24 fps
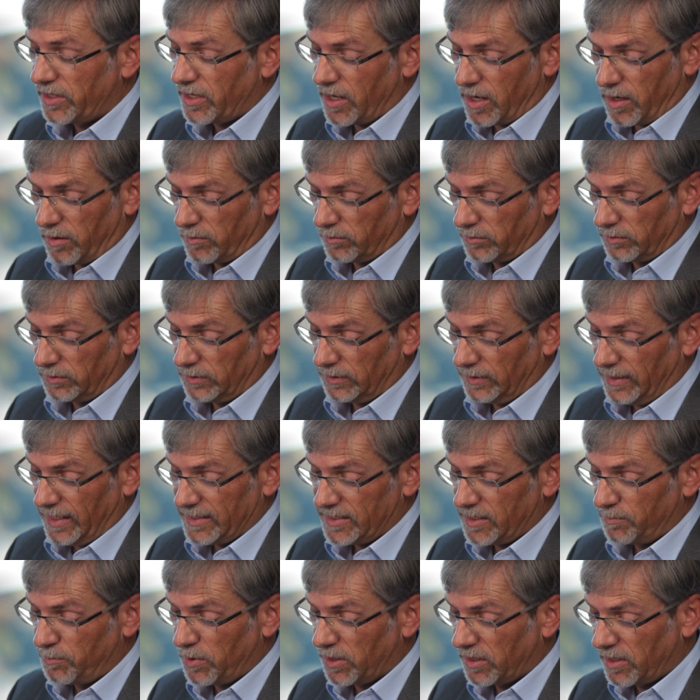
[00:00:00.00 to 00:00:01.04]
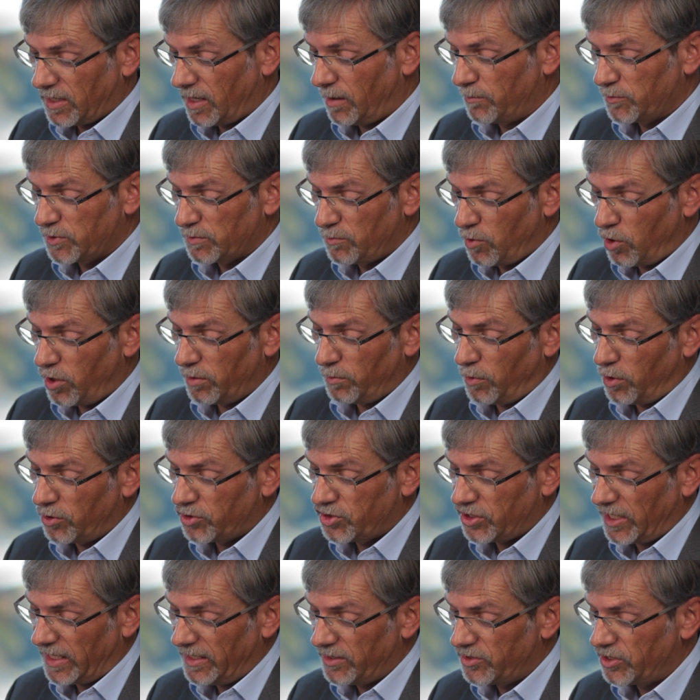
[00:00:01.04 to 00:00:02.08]
now, as it becomes more and more
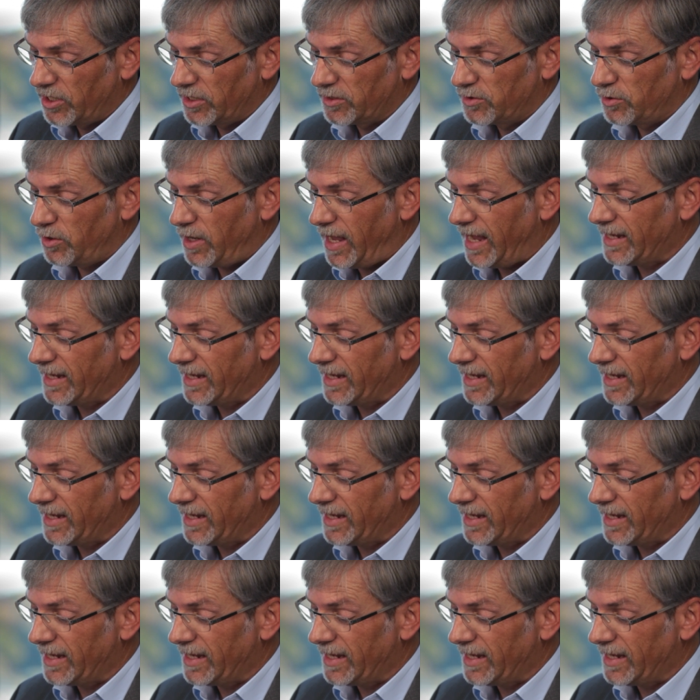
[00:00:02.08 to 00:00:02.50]
challenging to